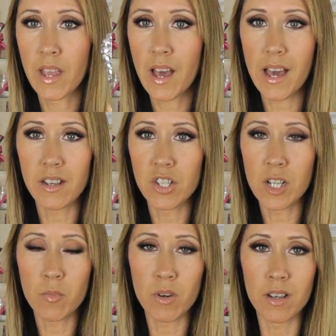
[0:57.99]
I had a
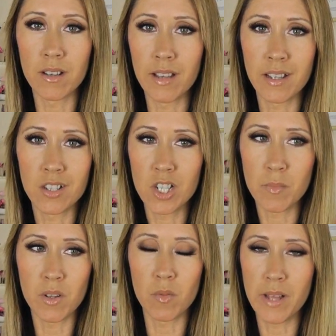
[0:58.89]
cheap one, like a
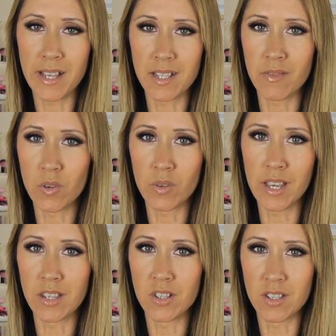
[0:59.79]
cheap little plastic phone
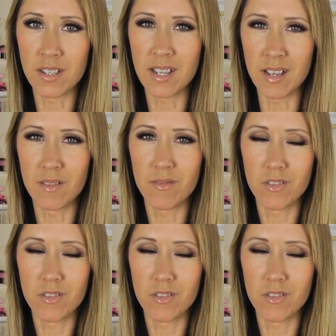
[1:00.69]
case just to get